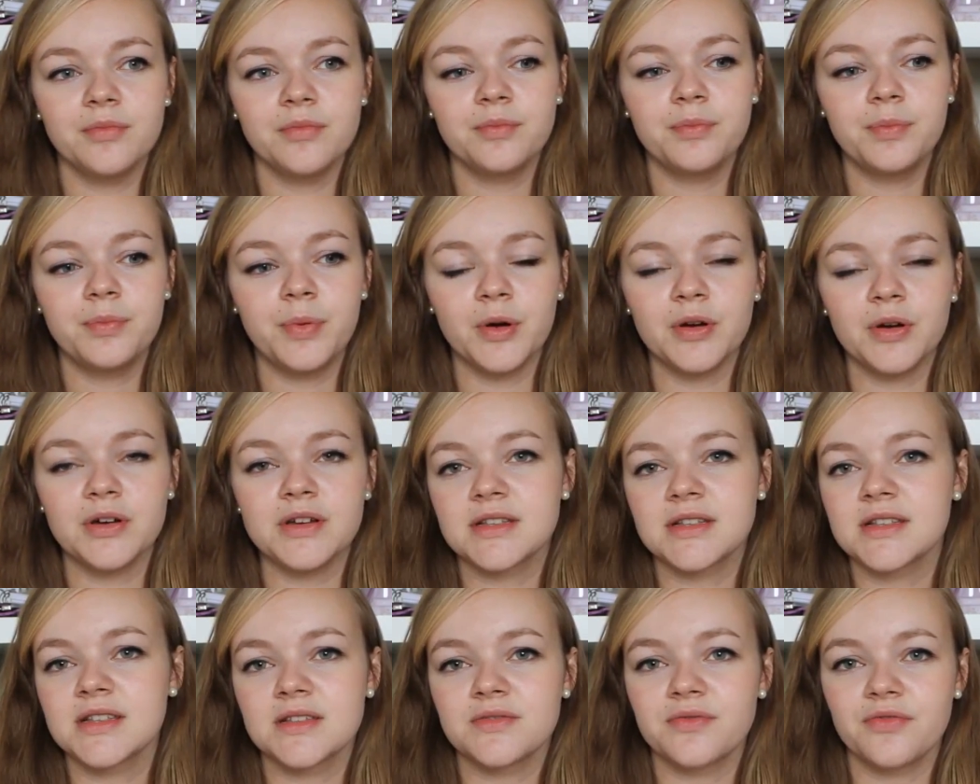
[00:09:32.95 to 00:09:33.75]

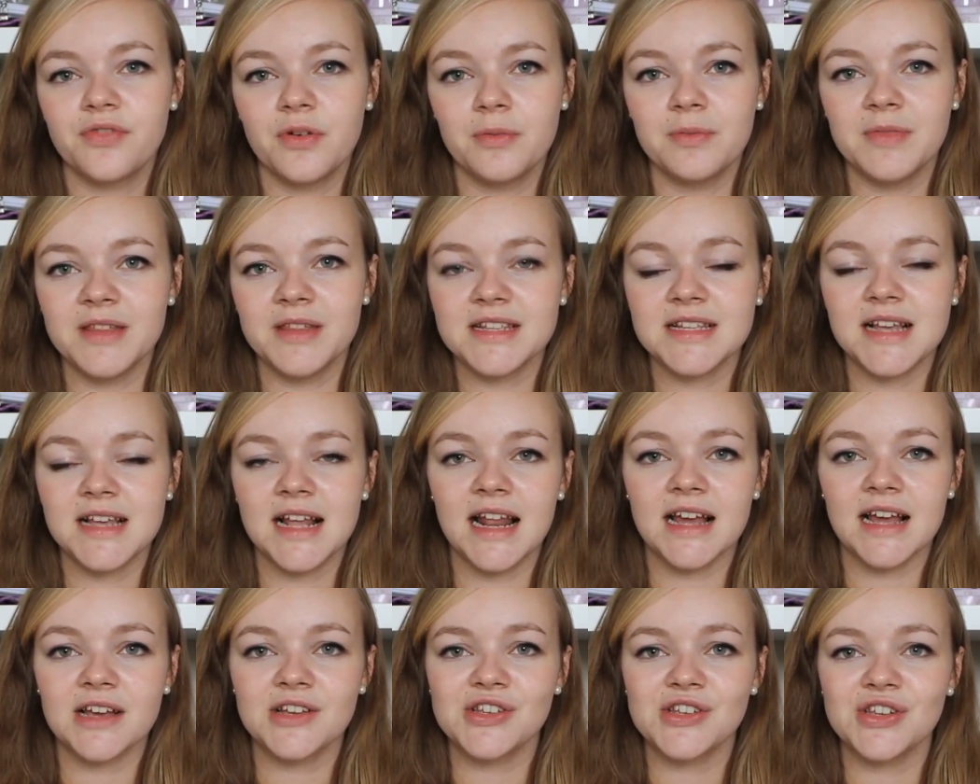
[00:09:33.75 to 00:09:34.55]
books from this
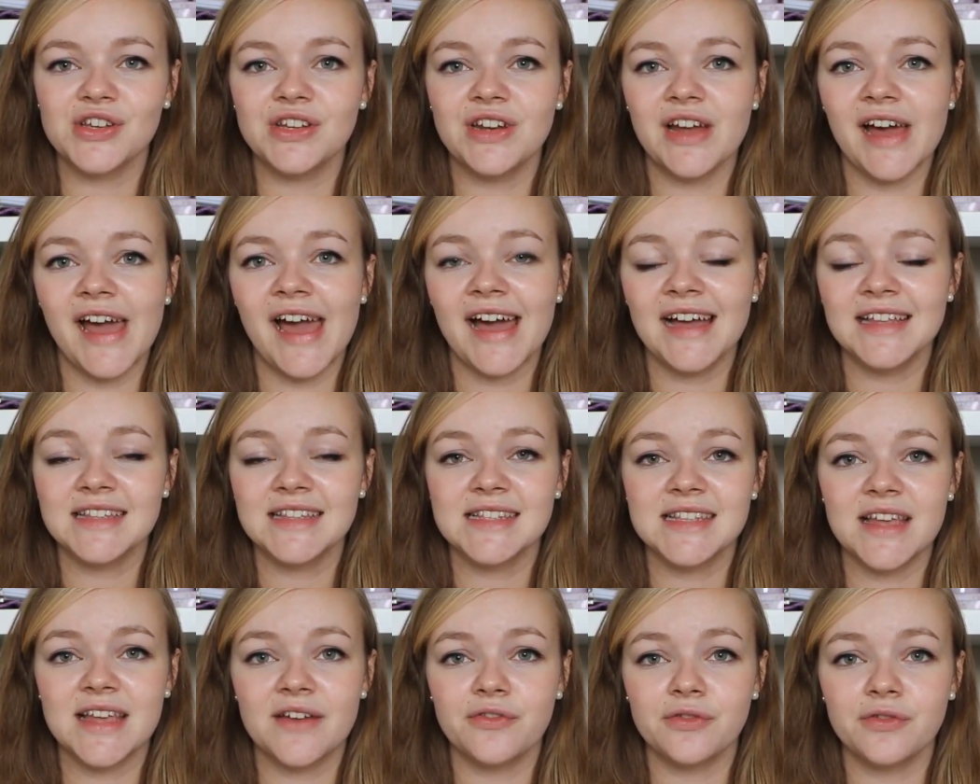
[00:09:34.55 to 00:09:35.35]
collection. I had
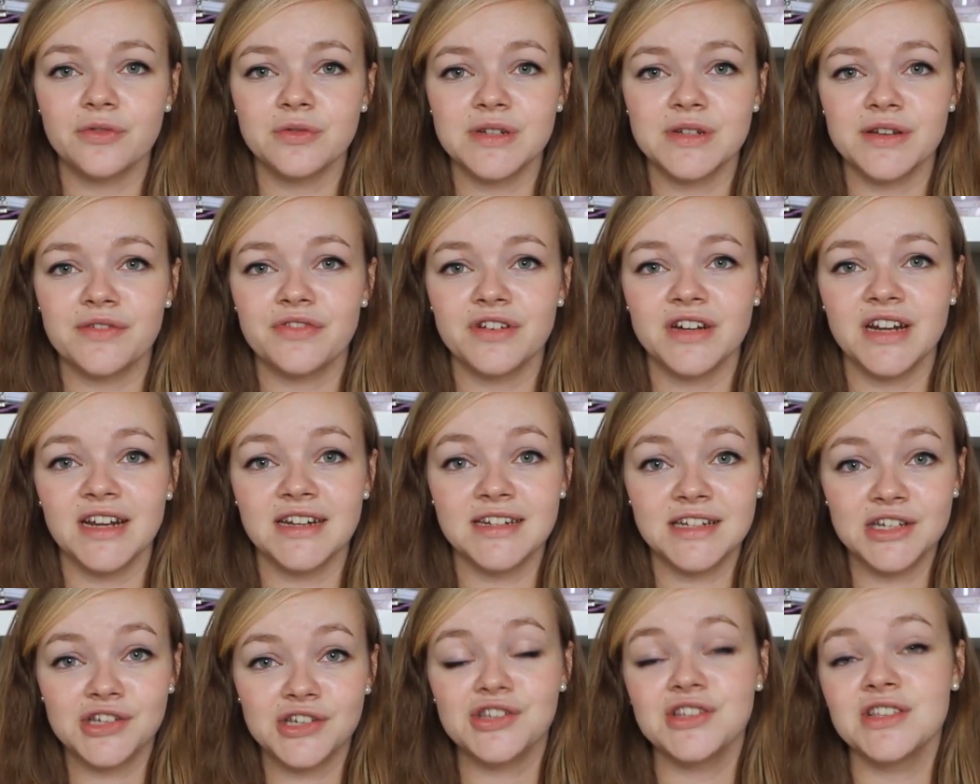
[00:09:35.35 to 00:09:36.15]
several different
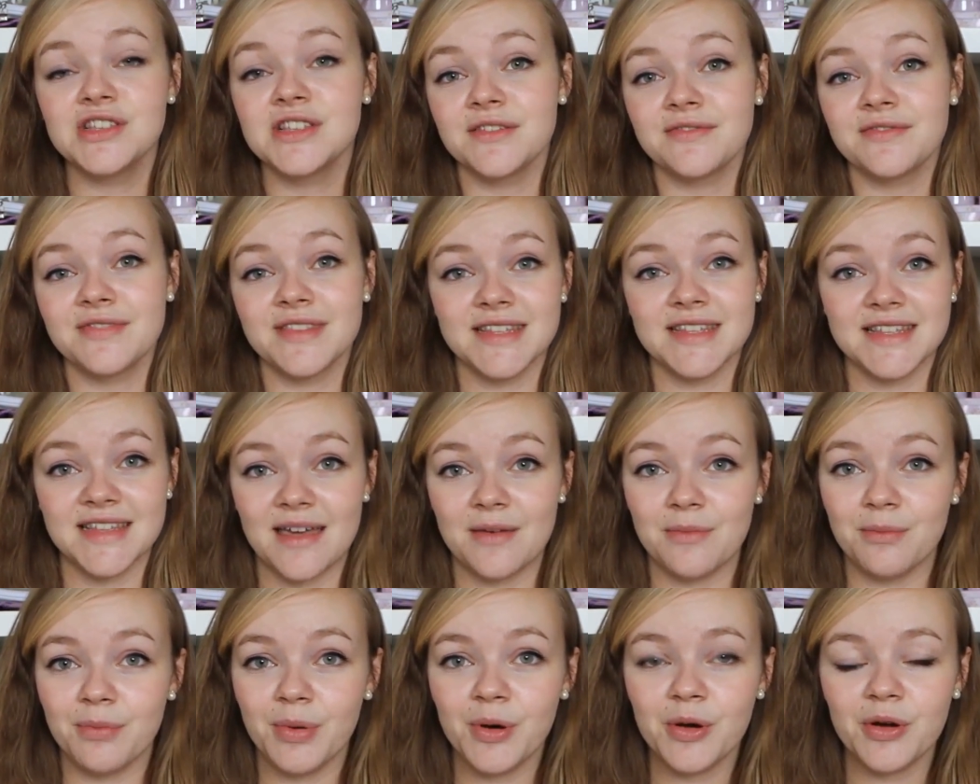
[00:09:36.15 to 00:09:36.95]
editions of the
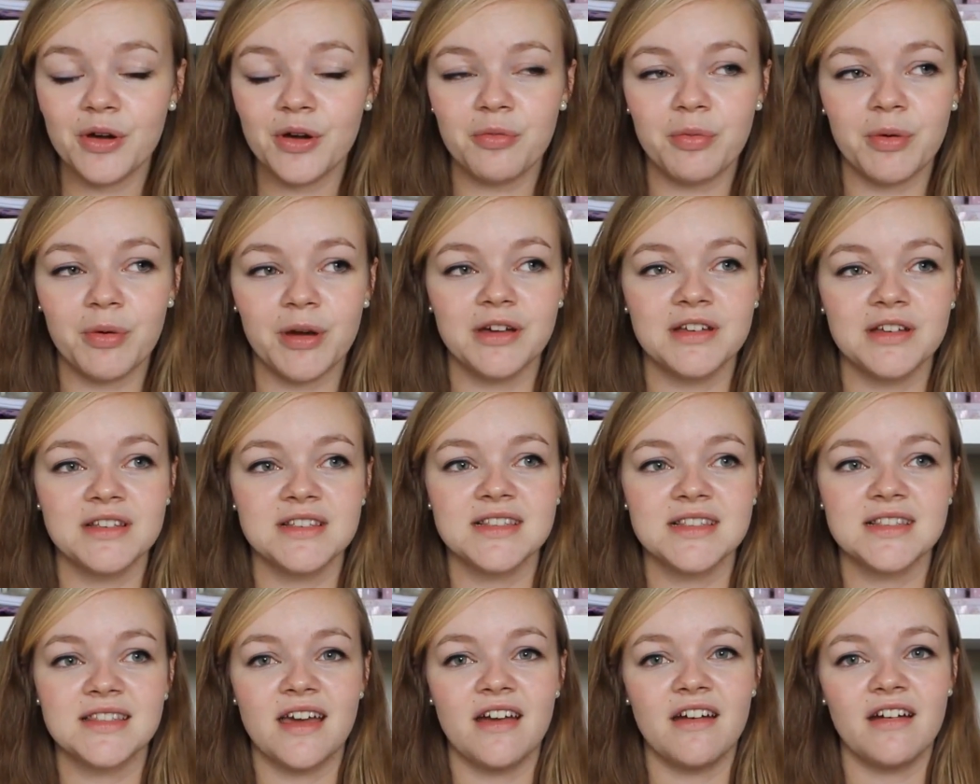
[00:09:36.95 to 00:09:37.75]
same book, because
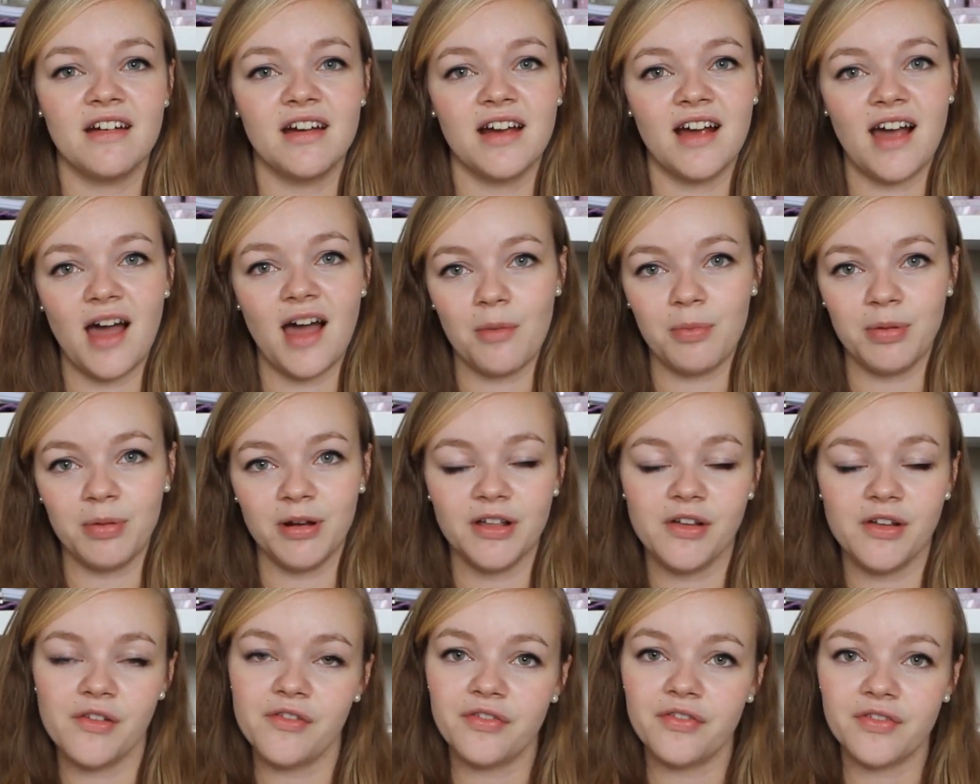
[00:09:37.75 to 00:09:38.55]
there are a couple
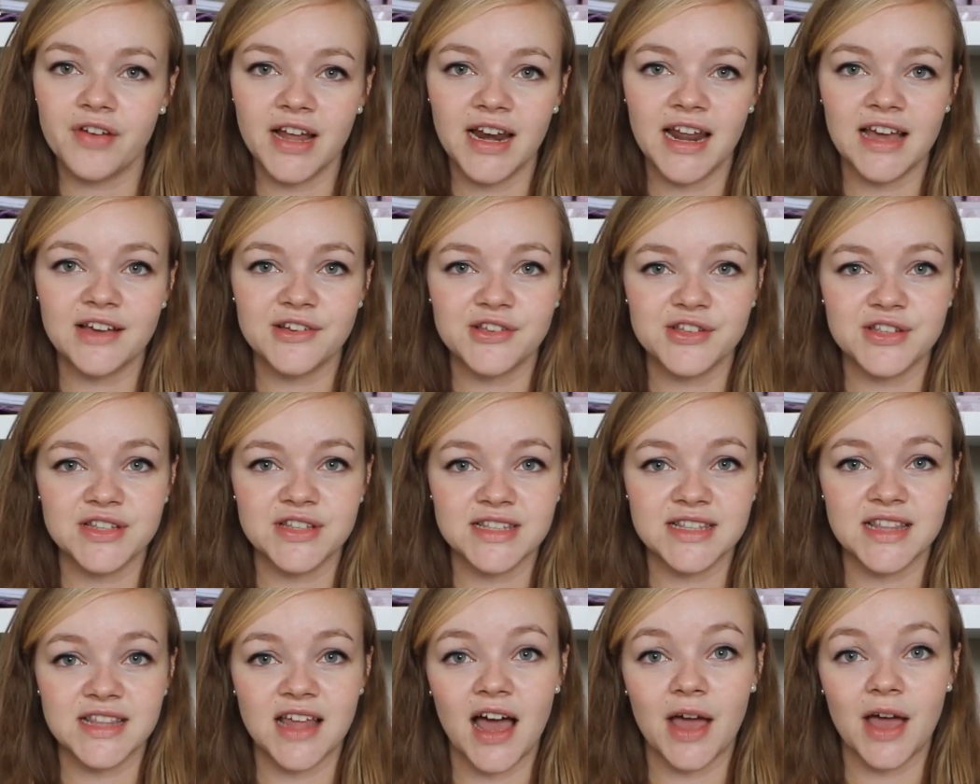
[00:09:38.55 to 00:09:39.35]
of collections
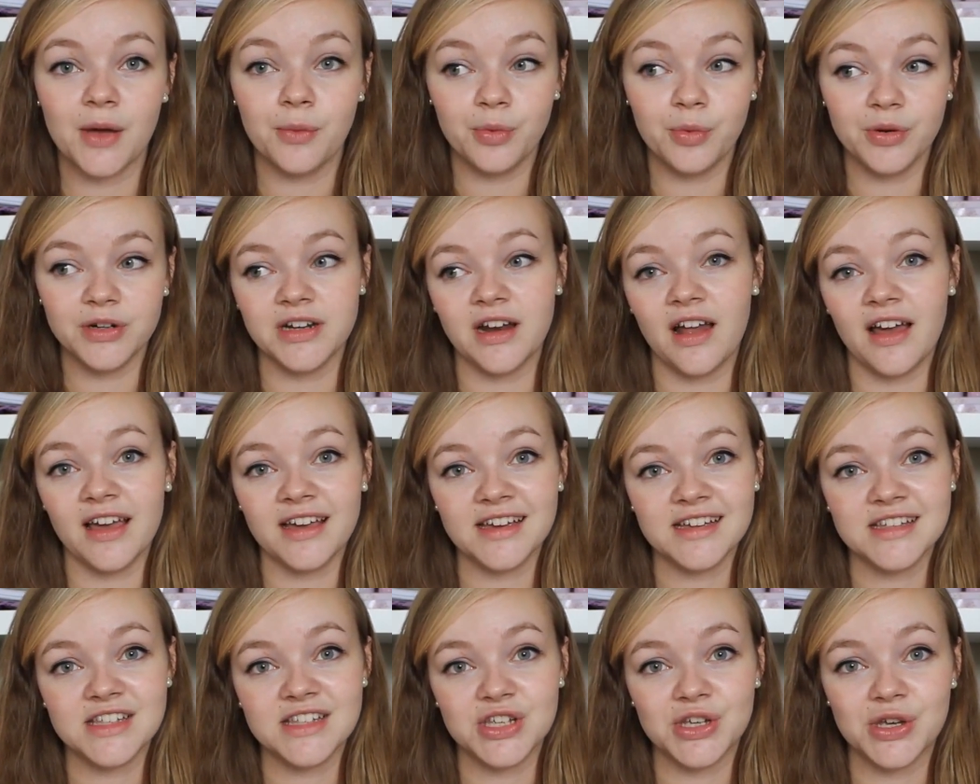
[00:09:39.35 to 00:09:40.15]
that I would
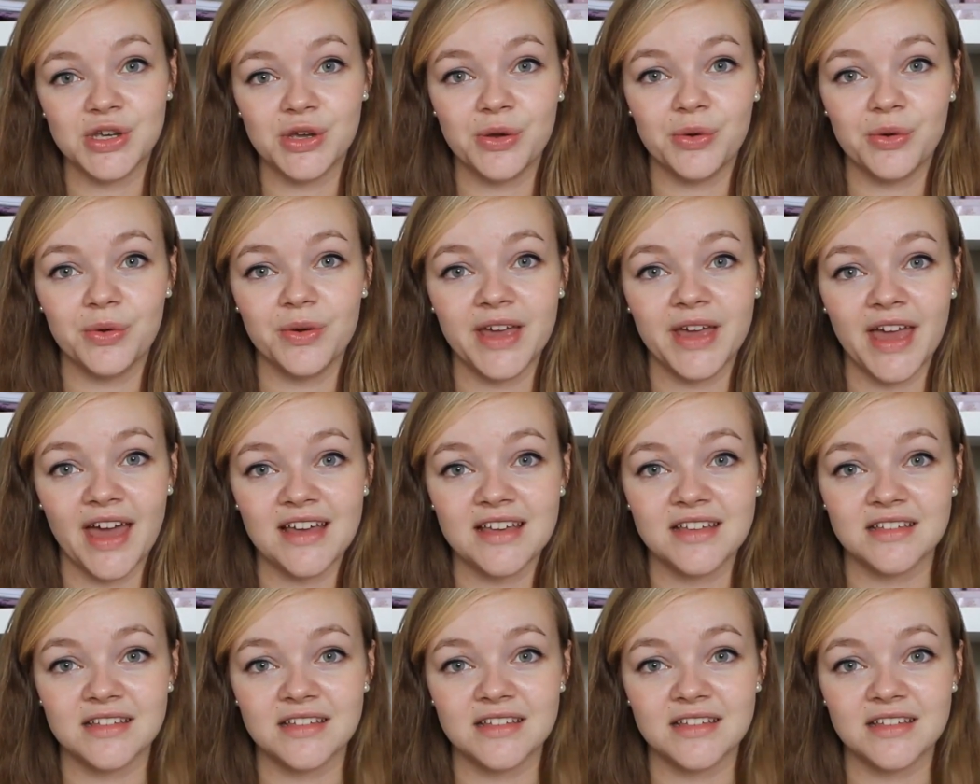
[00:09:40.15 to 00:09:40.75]
like to get